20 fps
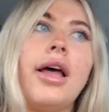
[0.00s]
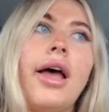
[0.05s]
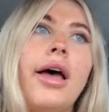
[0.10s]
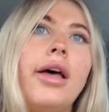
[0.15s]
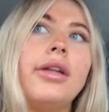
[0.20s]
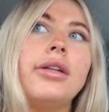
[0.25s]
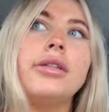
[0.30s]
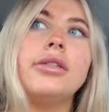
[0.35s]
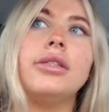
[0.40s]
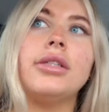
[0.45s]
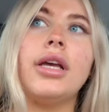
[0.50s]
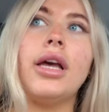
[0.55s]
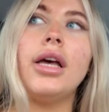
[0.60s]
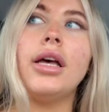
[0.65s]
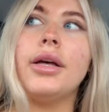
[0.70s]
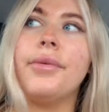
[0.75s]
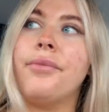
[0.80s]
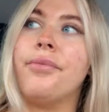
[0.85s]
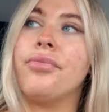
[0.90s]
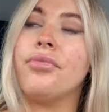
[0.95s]
And yeah,
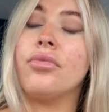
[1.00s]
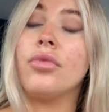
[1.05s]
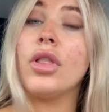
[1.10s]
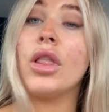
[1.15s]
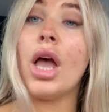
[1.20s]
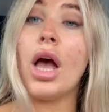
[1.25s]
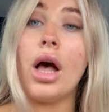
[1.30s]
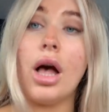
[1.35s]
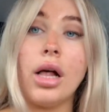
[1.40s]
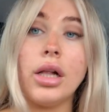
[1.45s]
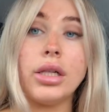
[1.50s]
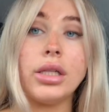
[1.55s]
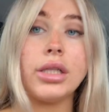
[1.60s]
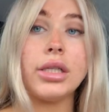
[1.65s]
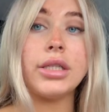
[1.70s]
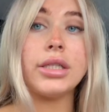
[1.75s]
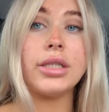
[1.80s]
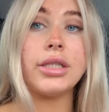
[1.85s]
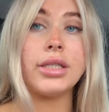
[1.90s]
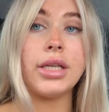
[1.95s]
I'll
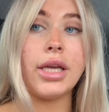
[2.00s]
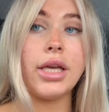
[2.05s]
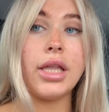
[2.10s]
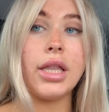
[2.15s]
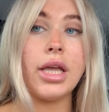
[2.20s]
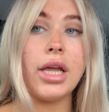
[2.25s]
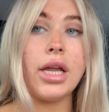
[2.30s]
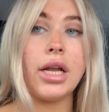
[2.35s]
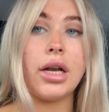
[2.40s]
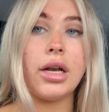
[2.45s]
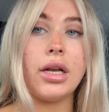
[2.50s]
see you then.